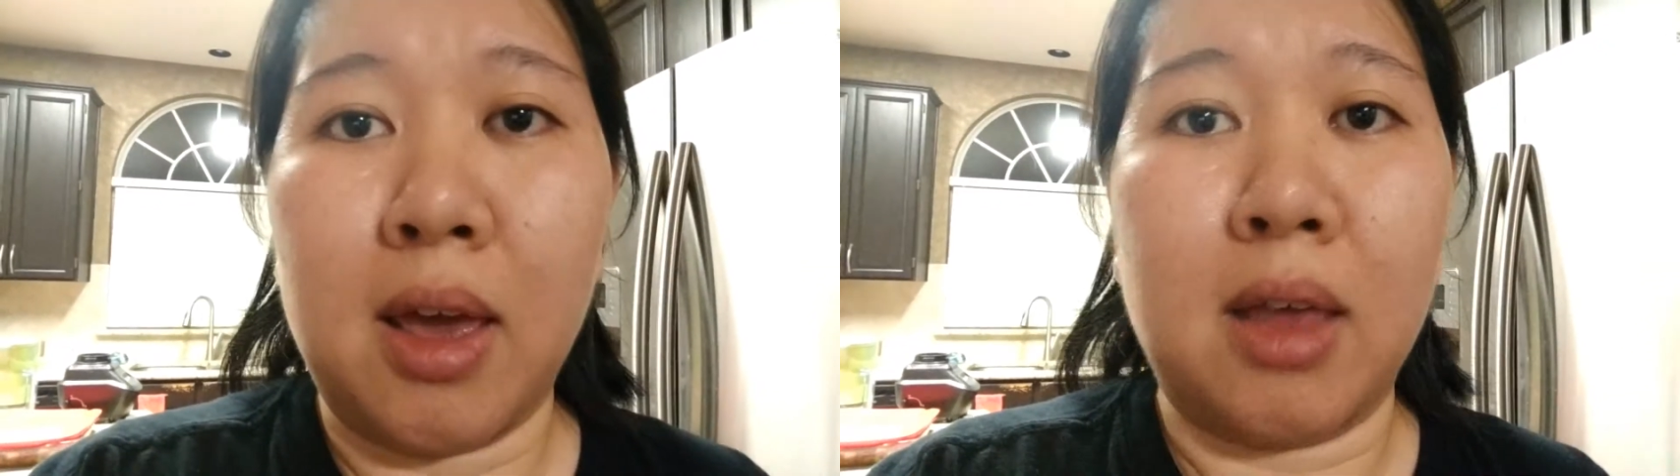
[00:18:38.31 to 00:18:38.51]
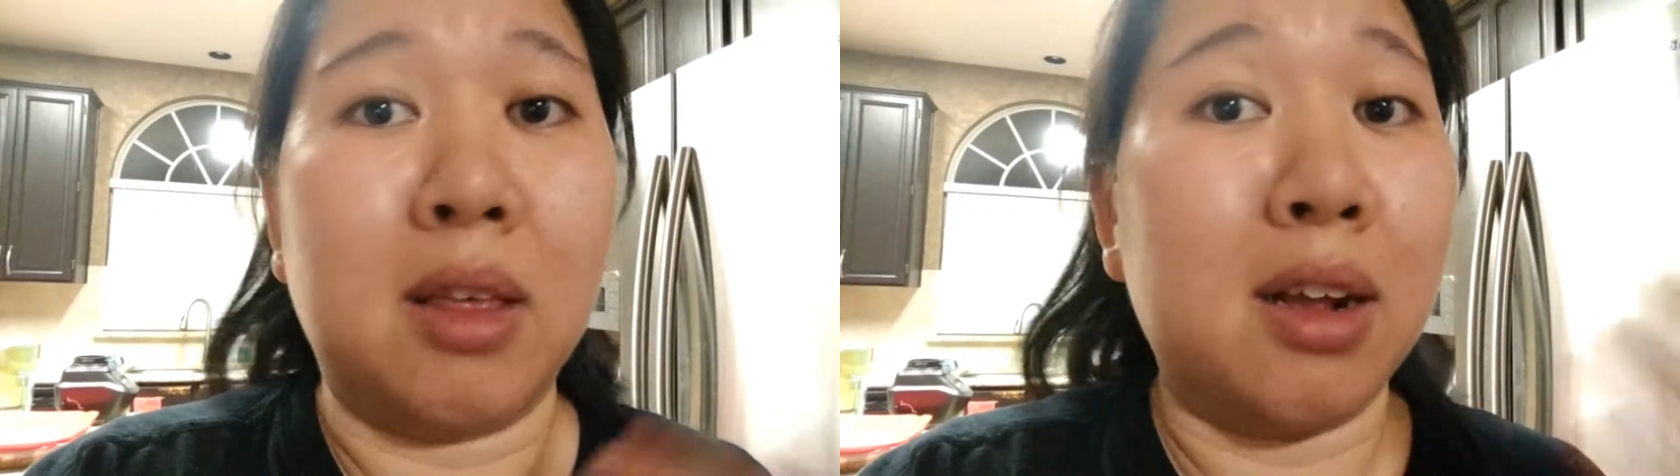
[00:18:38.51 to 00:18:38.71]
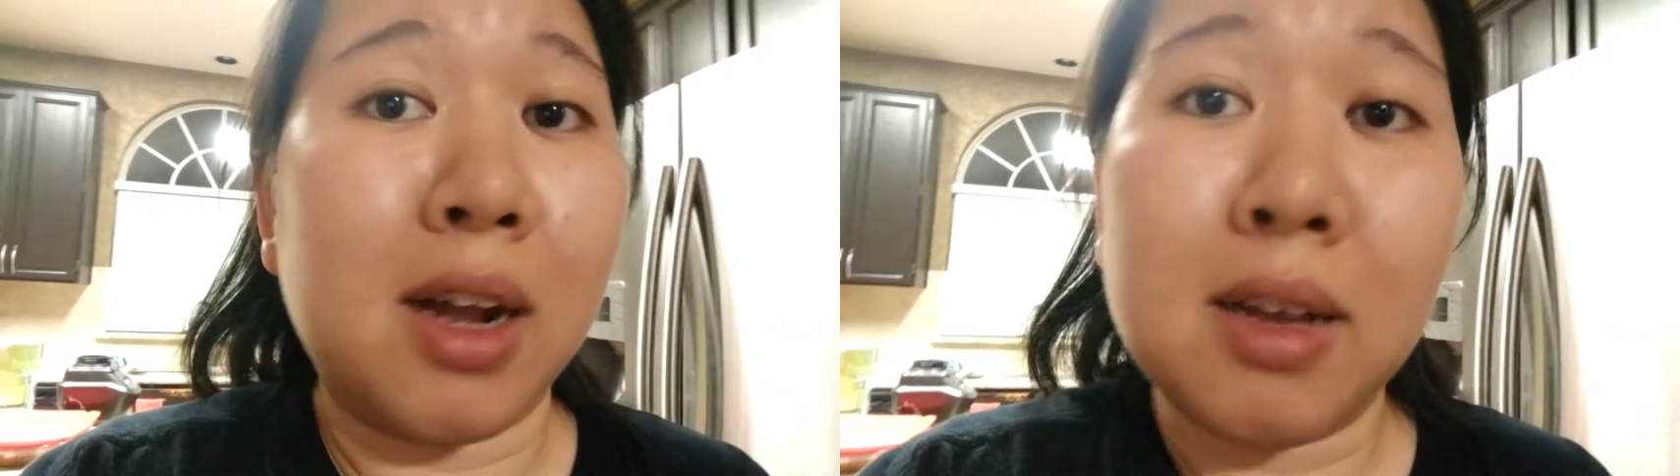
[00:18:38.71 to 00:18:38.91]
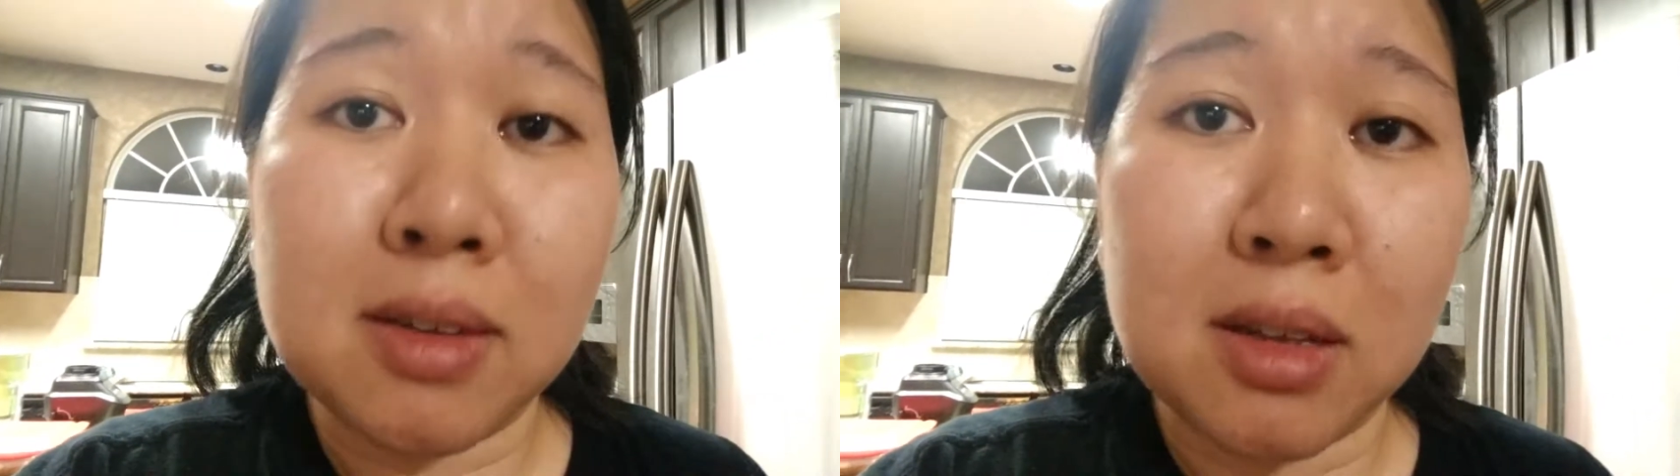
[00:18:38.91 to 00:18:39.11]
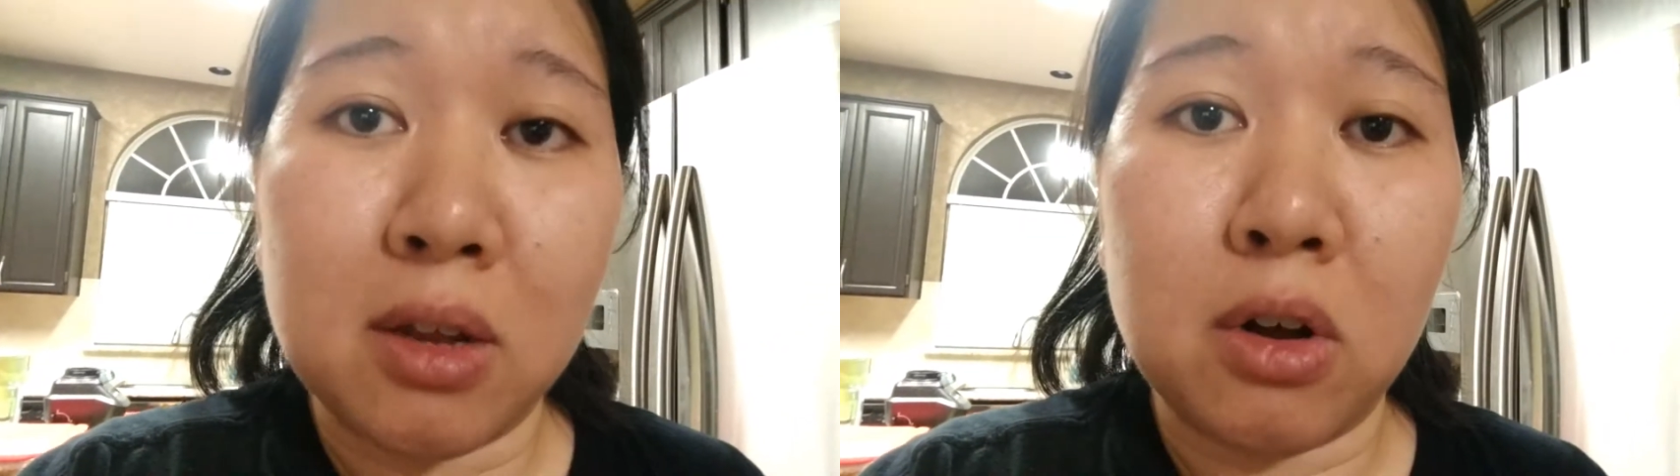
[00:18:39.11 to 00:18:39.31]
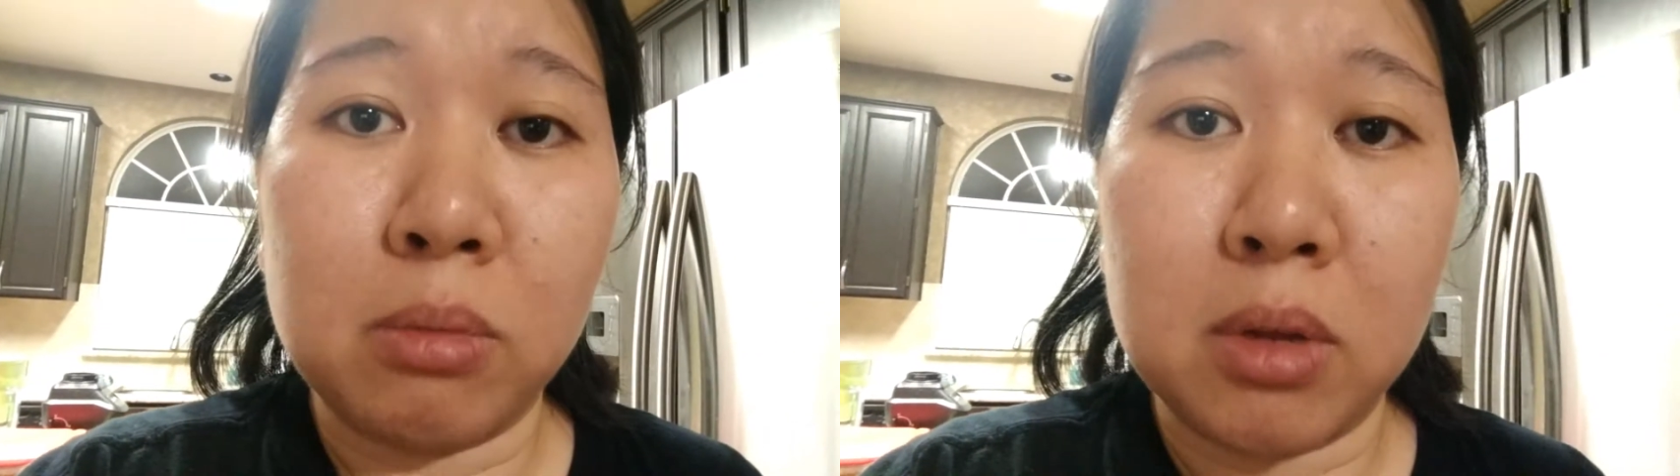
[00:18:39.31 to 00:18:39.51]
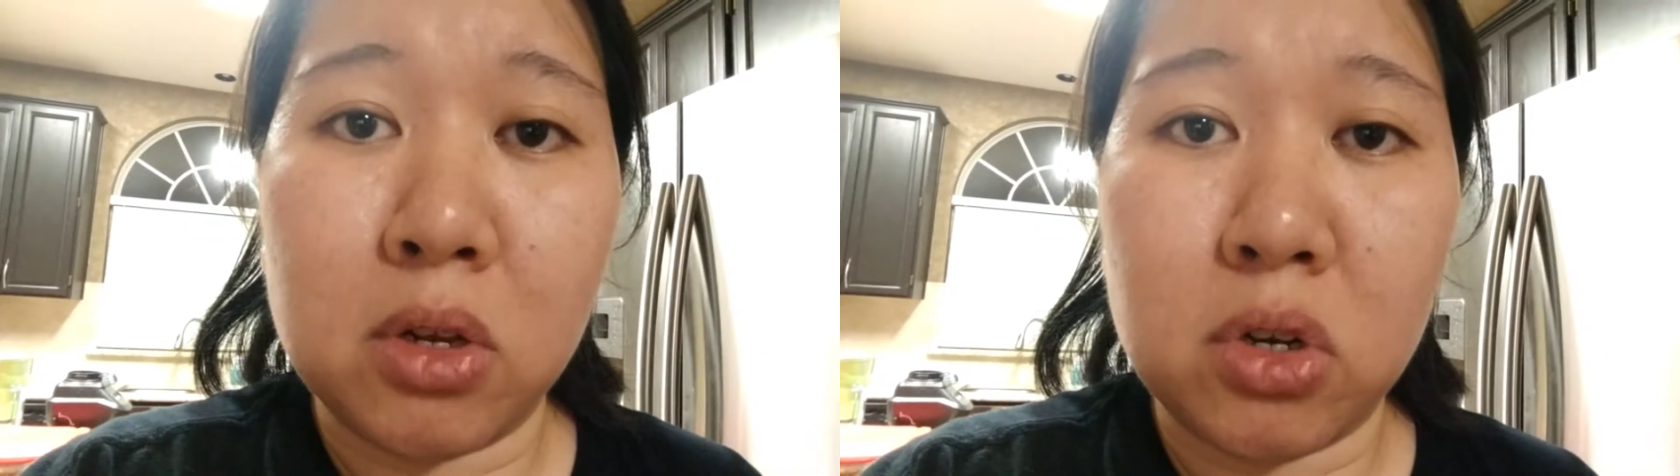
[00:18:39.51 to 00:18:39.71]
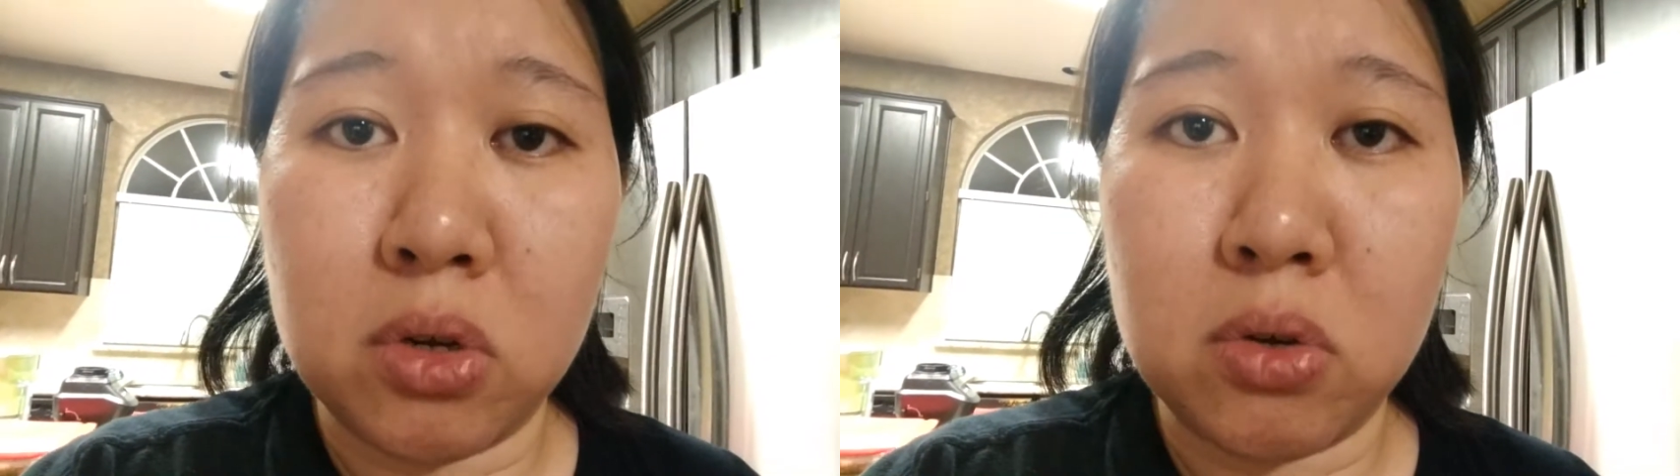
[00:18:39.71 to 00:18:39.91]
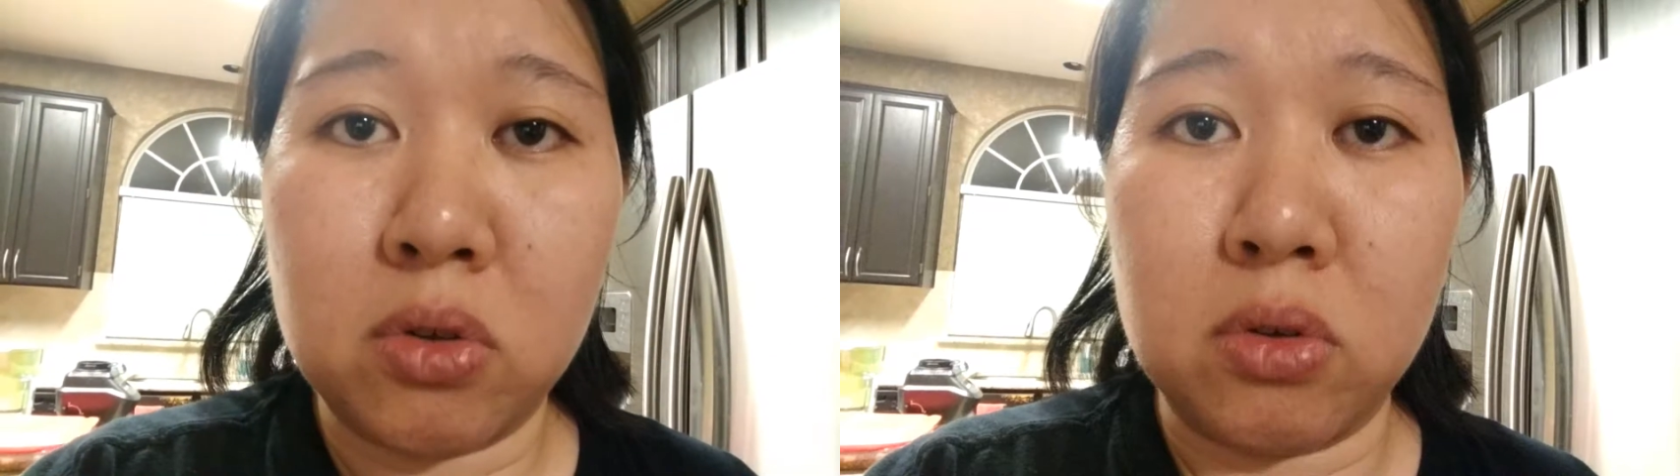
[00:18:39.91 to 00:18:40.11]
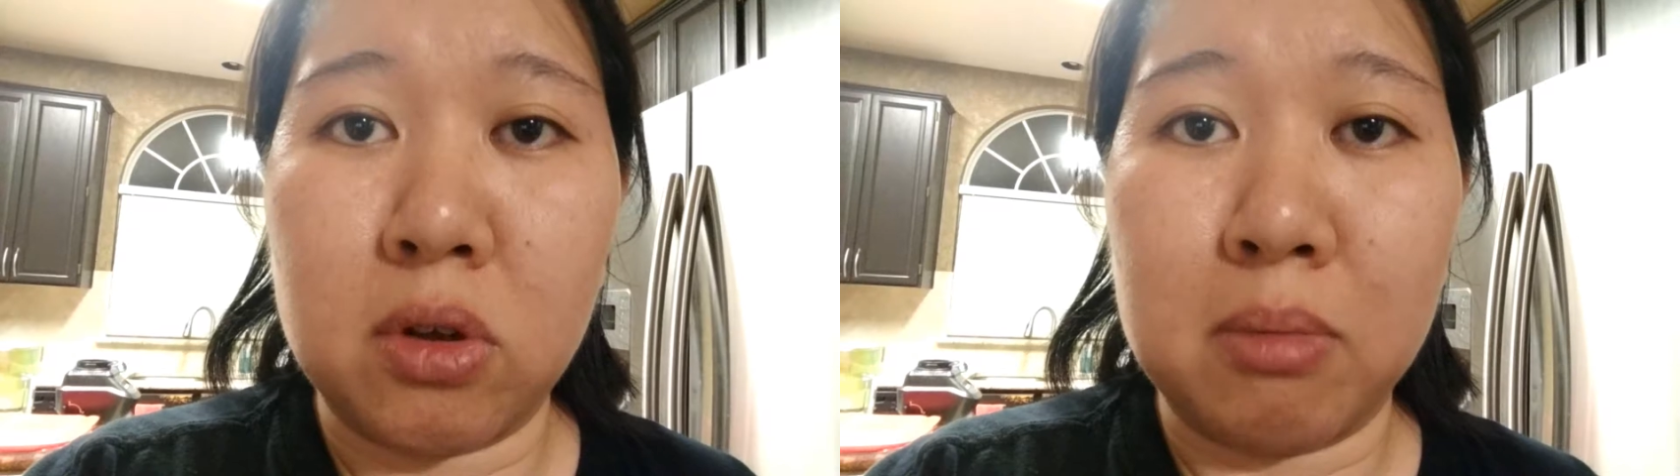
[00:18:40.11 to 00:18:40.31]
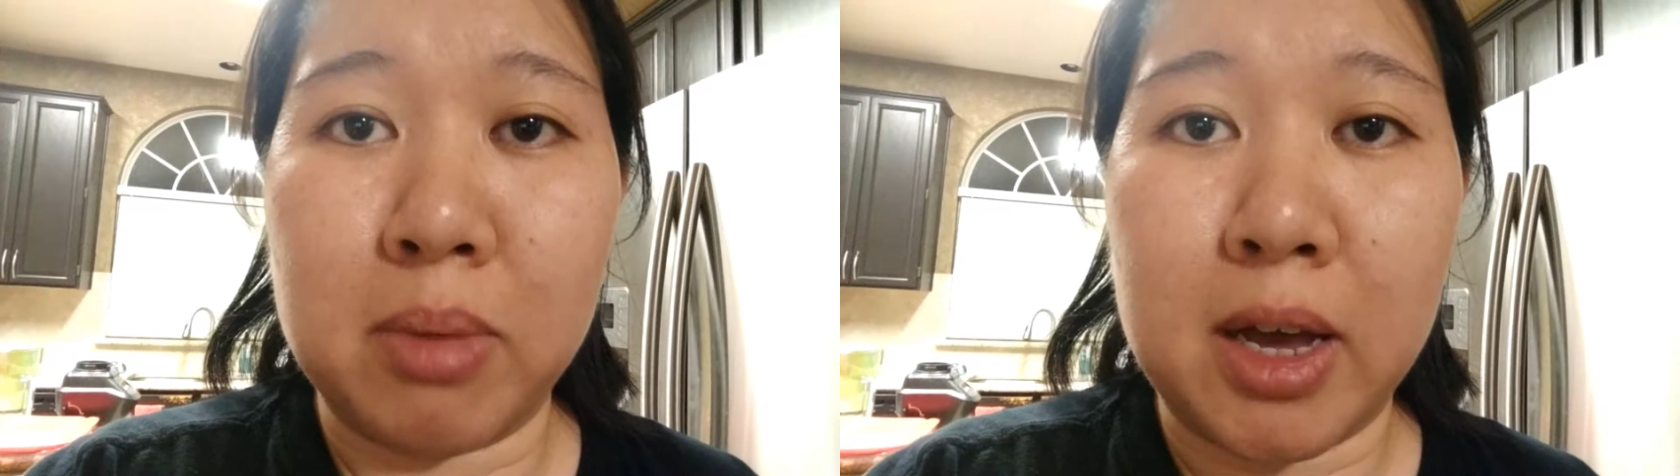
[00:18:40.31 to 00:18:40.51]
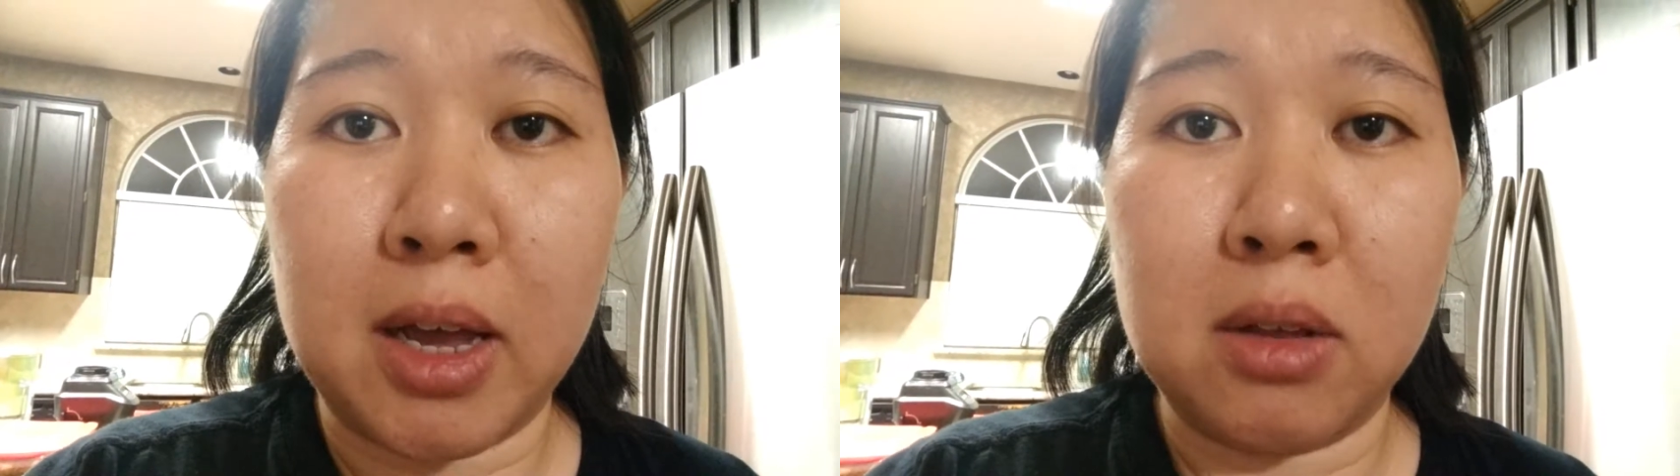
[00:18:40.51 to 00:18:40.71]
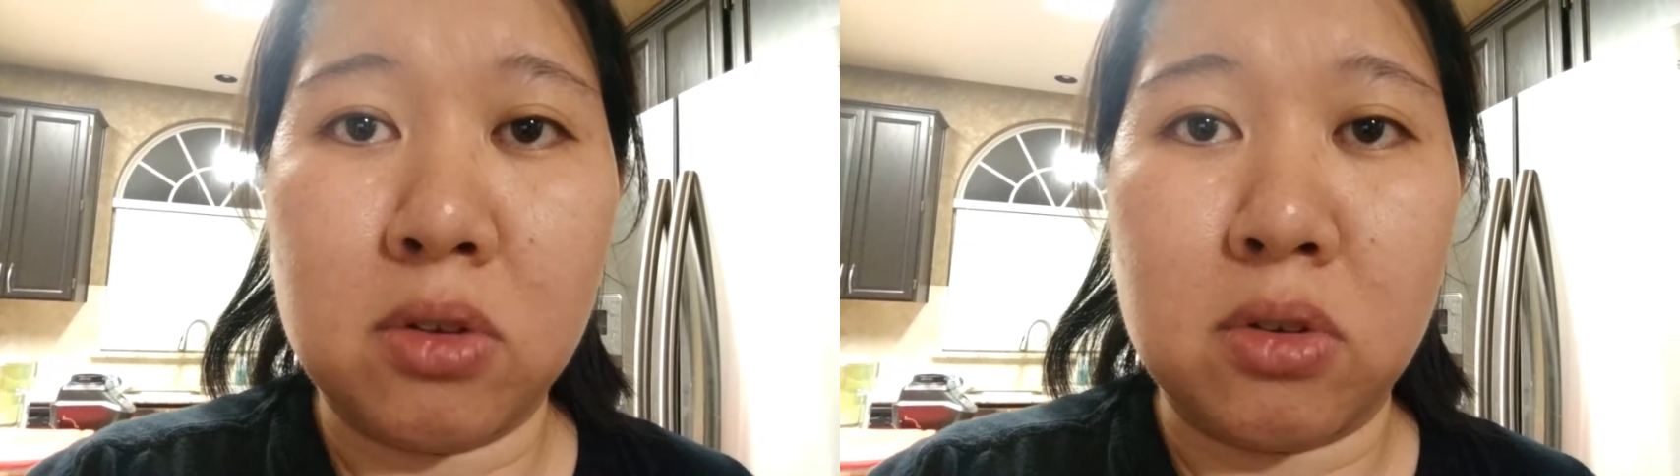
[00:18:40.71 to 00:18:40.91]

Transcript: and the class that they normally choose to combine